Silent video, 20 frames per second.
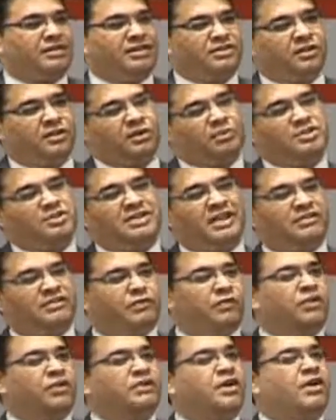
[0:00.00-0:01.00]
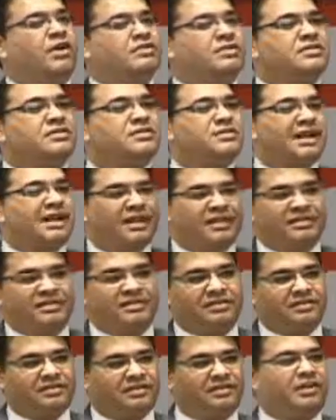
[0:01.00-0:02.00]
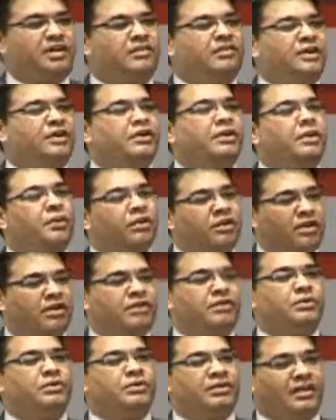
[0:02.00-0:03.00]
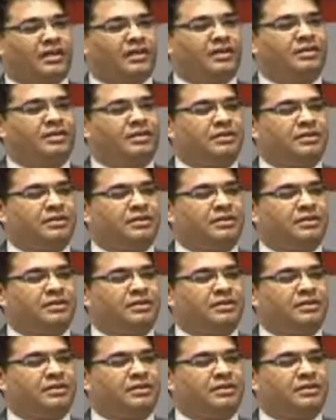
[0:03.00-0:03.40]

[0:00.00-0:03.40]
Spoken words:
It's almost like 4,000 sites covering whole of UK.